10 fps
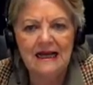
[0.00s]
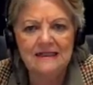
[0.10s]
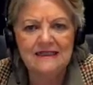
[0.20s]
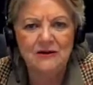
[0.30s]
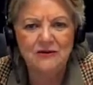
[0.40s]

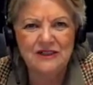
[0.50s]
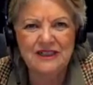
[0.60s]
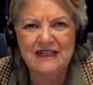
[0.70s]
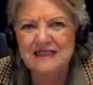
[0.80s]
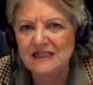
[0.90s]
So
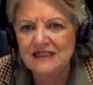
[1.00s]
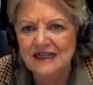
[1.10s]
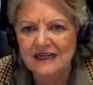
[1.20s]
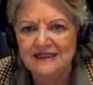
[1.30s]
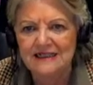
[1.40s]

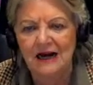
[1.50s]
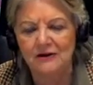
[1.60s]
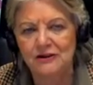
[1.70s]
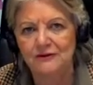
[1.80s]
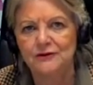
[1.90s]
66
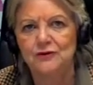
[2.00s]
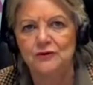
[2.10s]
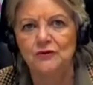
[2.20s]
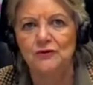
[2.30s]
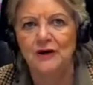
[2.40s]
out of
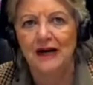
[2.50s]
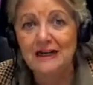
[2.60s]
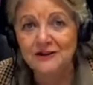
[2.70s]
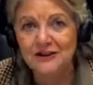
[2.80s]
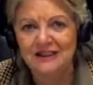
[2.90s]

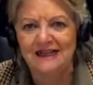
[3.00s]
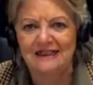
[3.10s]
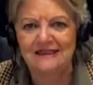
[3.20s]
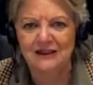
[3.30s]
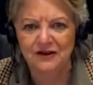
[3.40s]

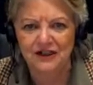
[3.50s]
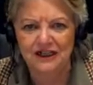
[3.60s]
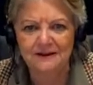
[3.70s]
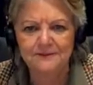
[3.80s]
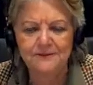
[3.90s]

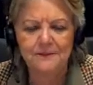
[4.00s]
293.